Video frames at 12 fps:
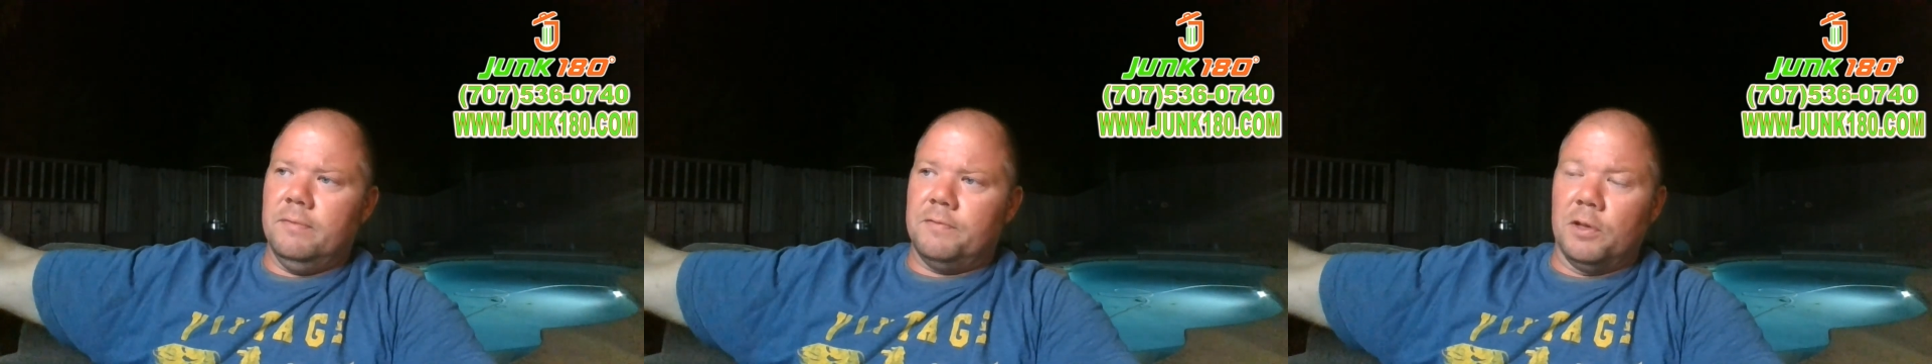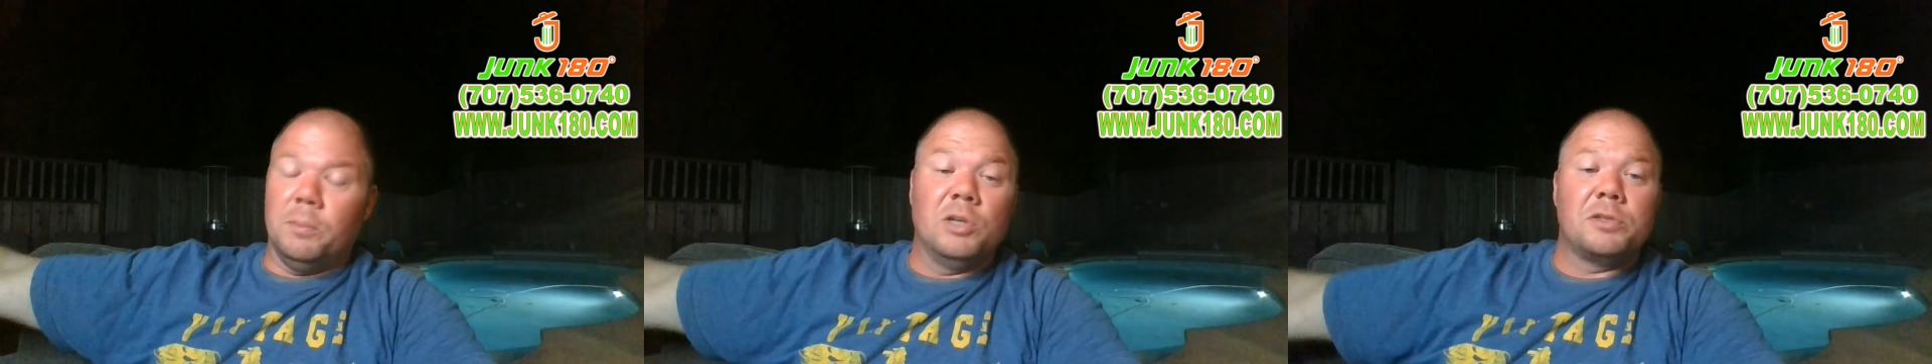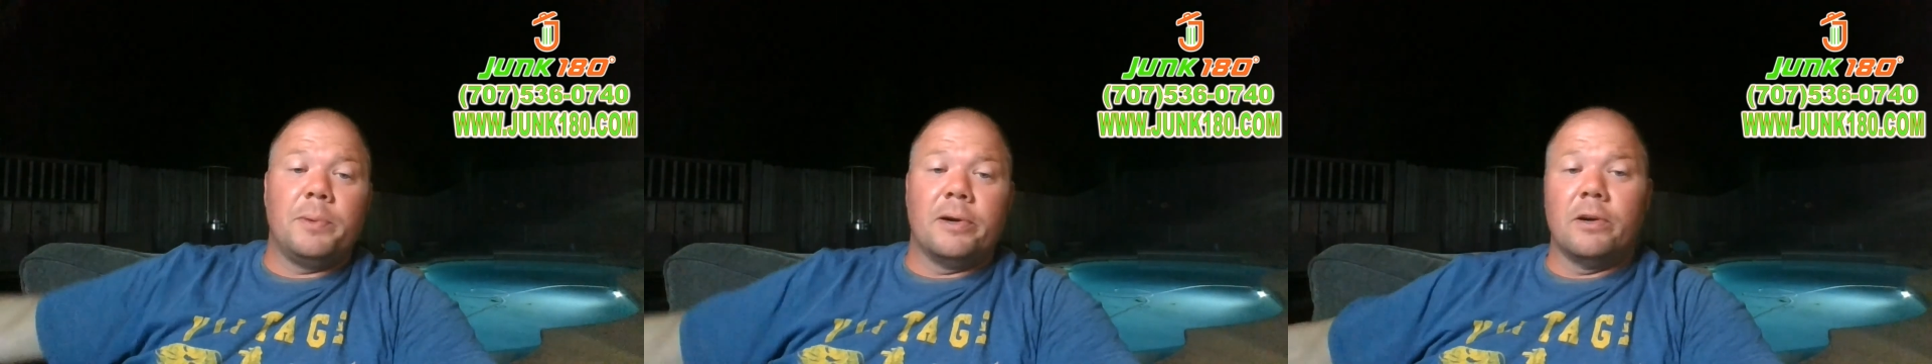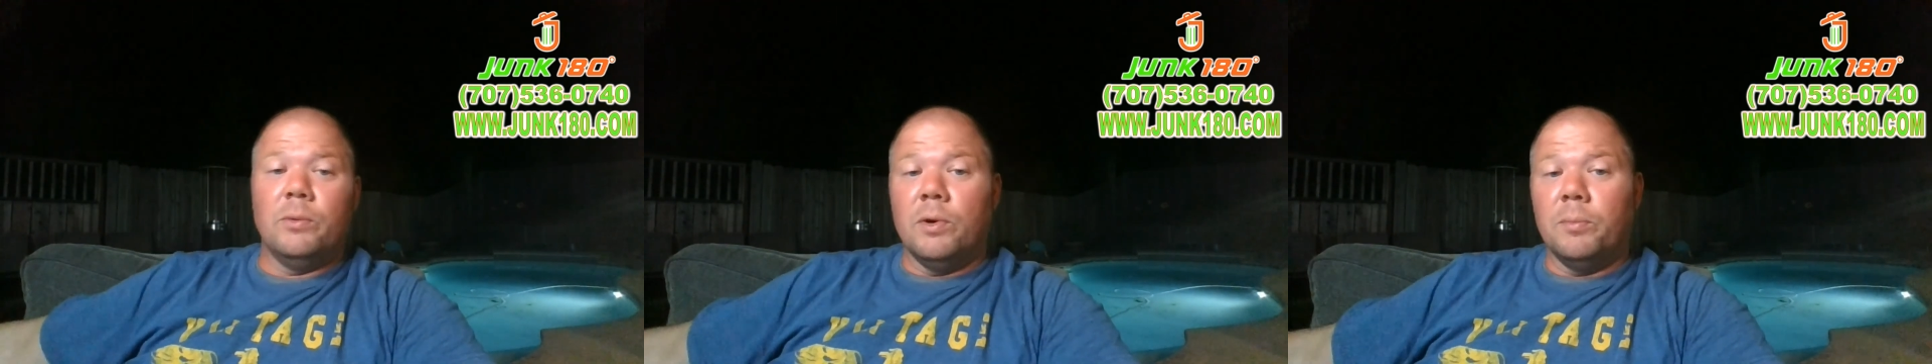for the most
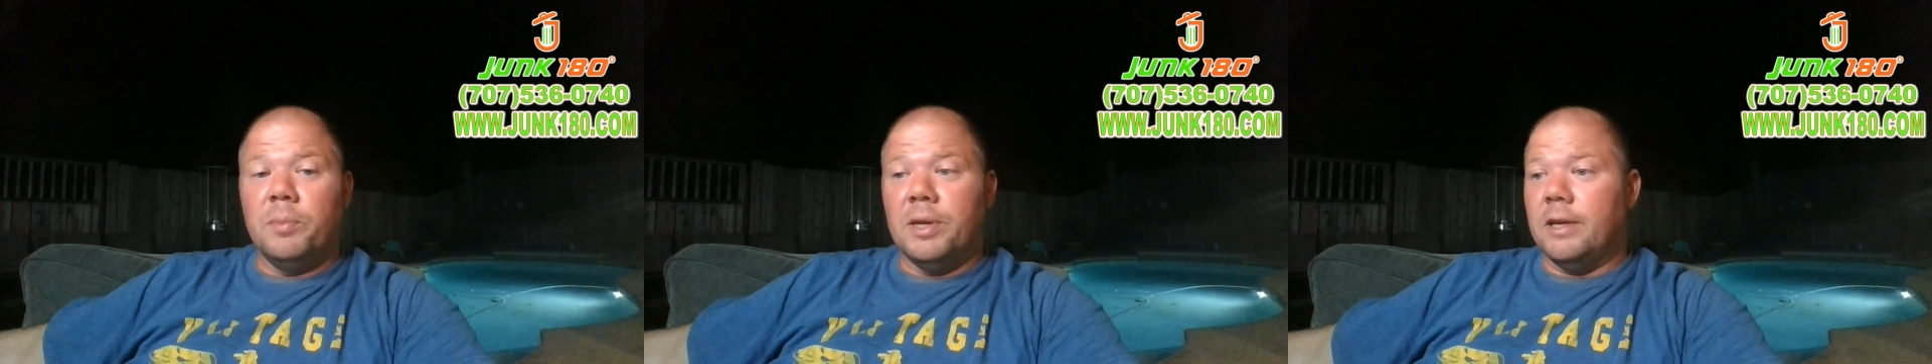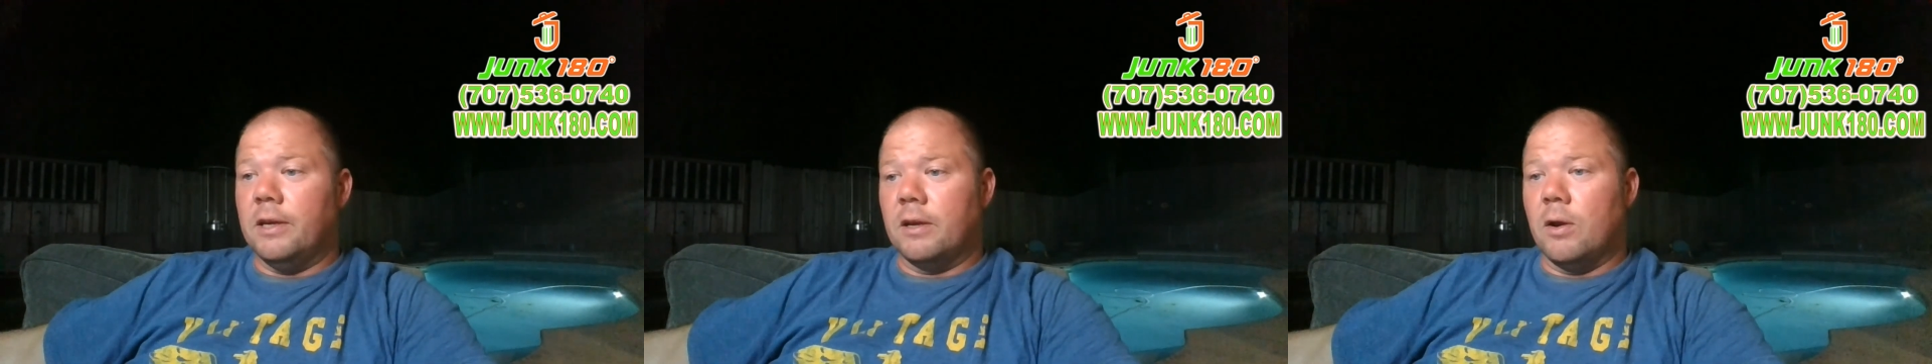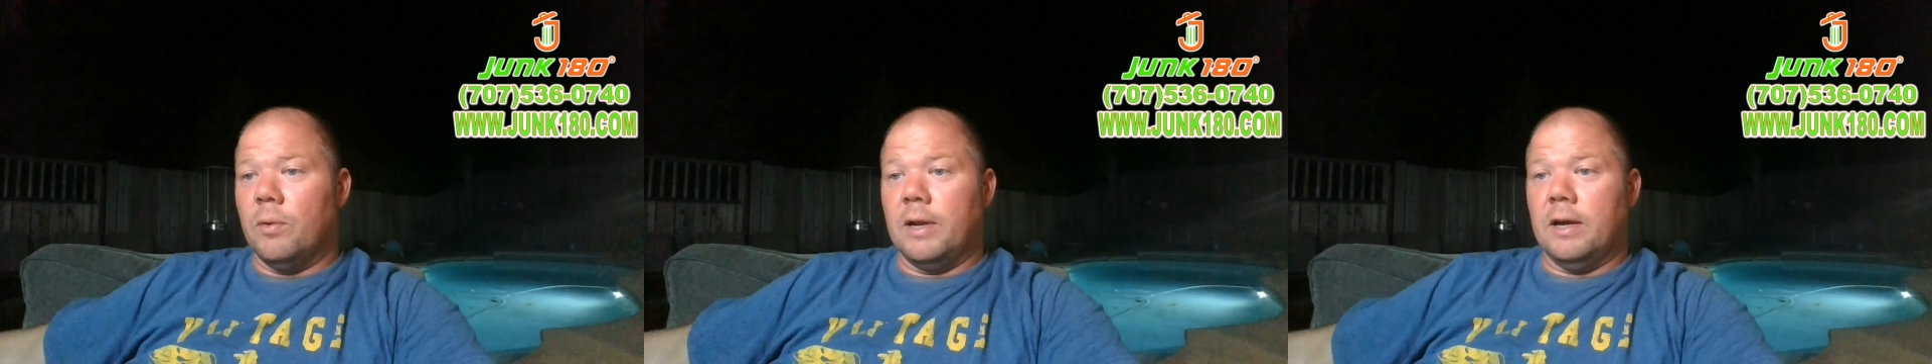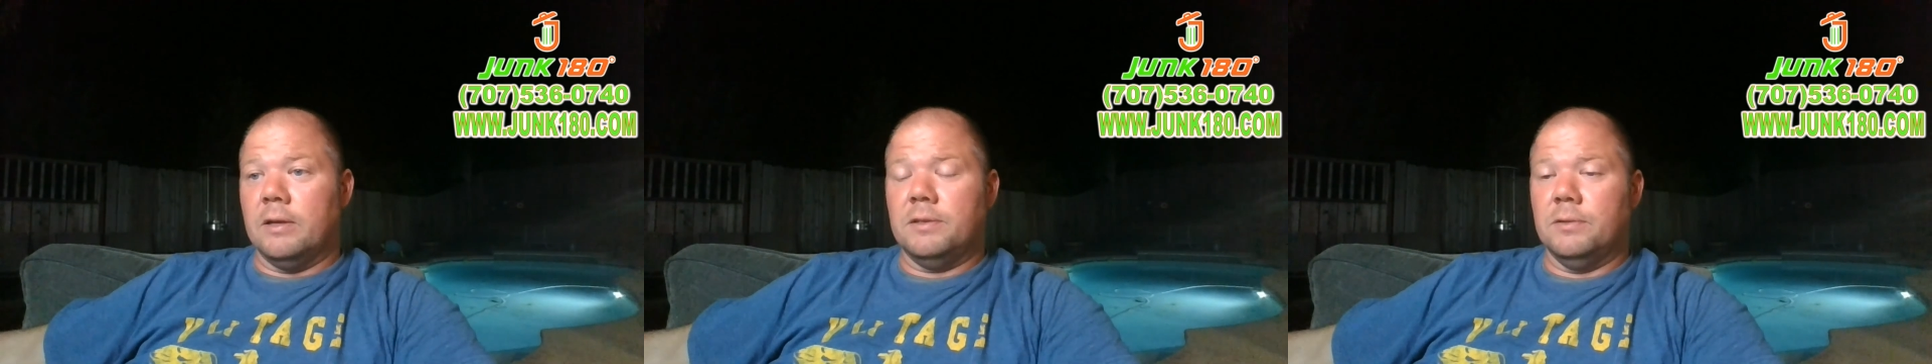part, I won't be
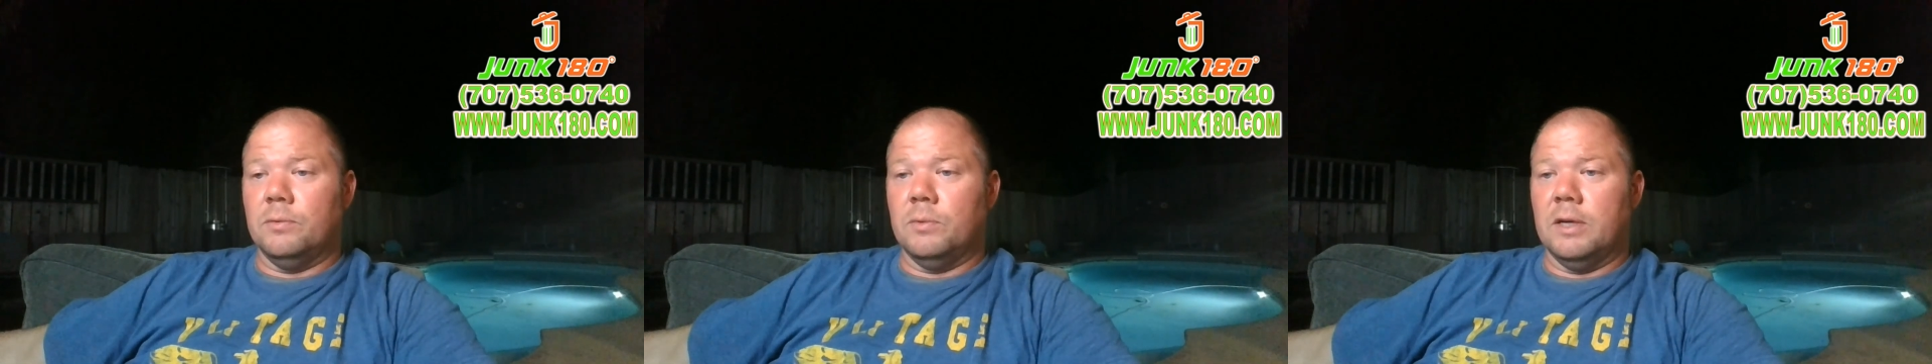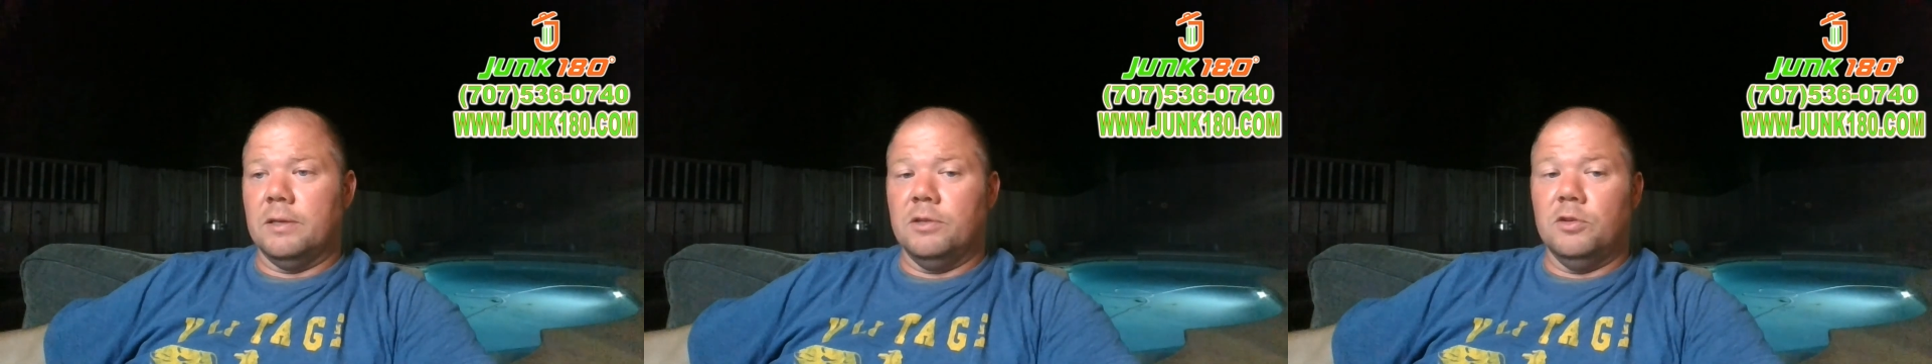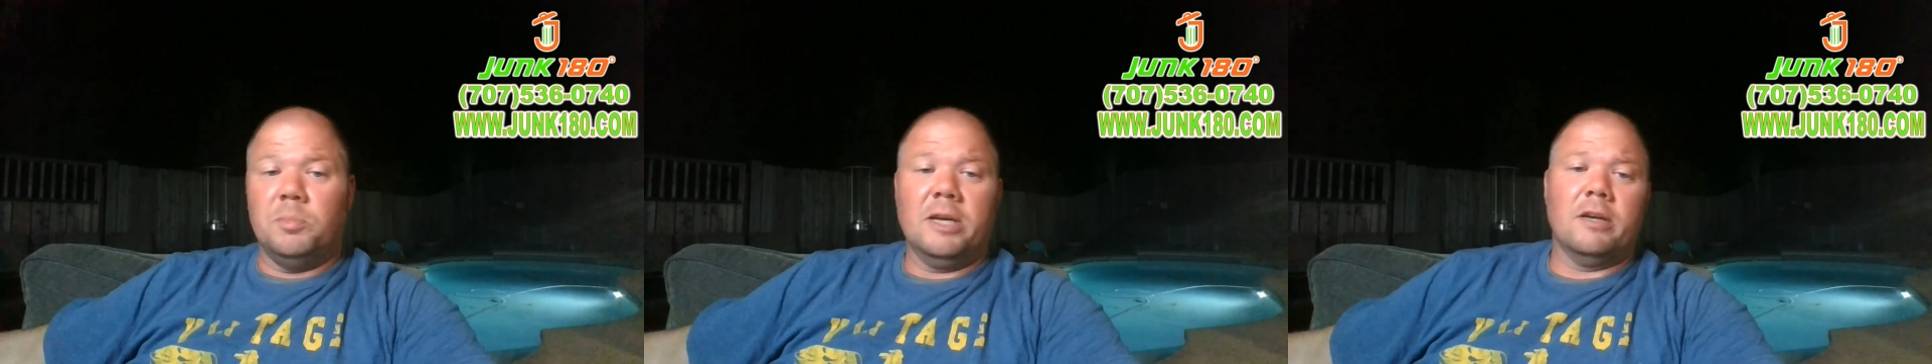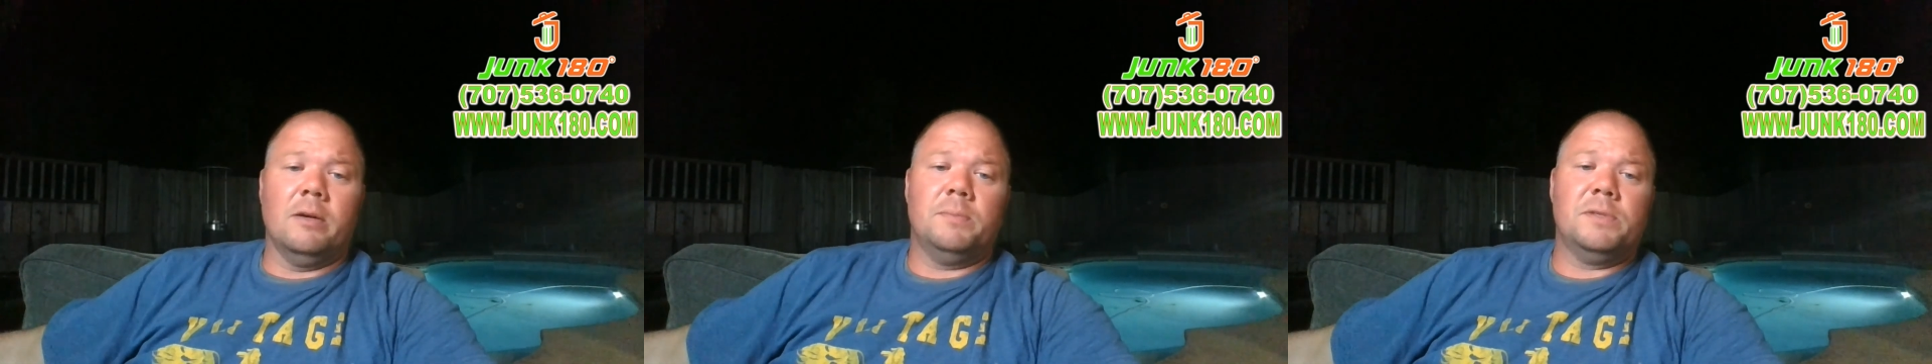going out to do
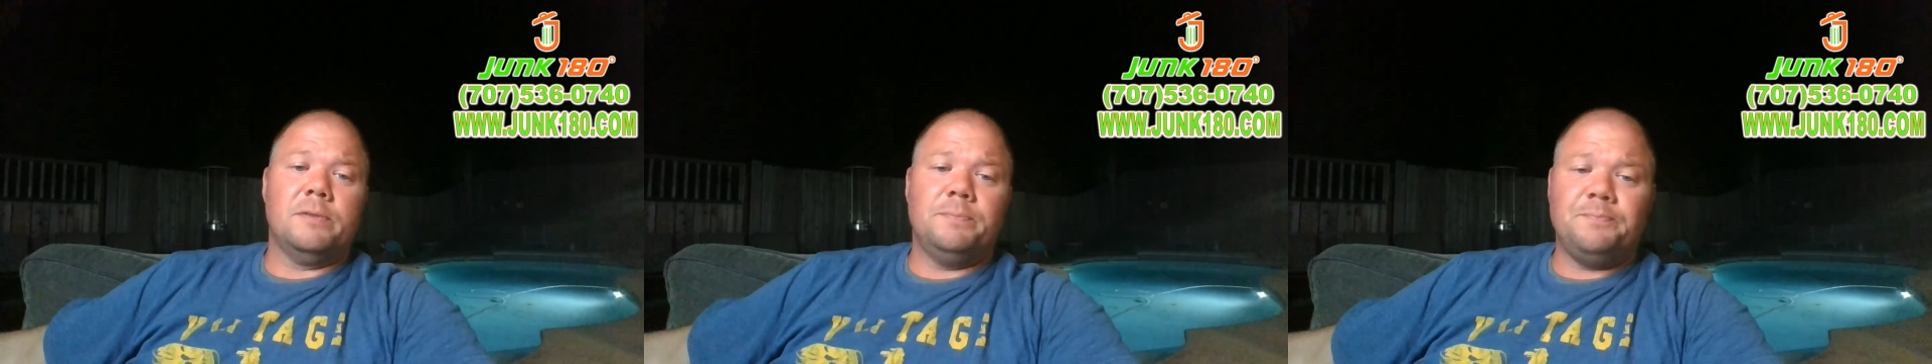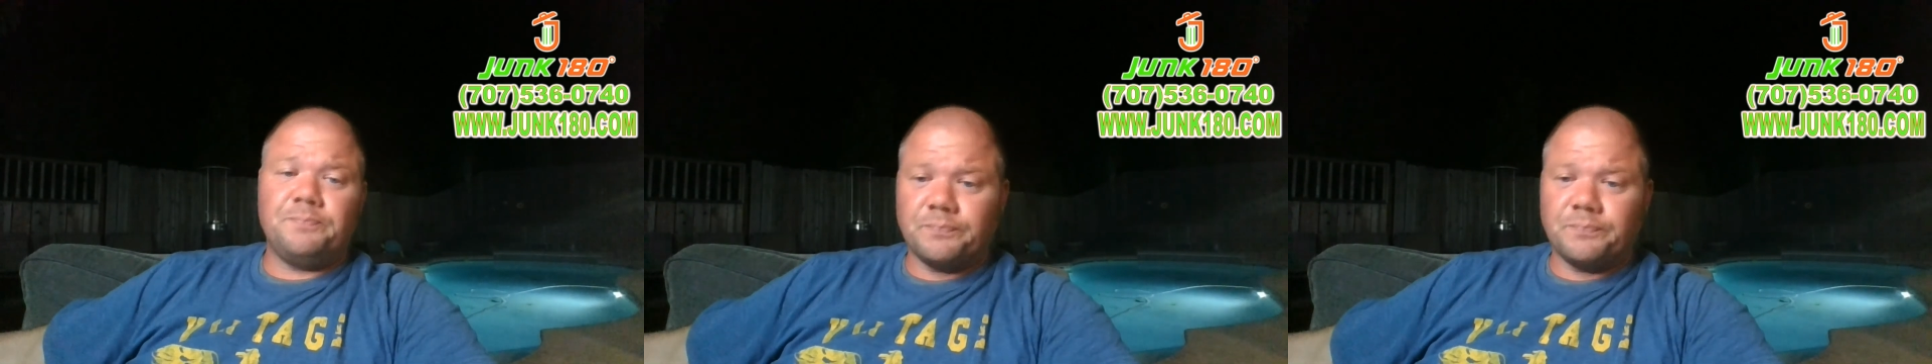pickups,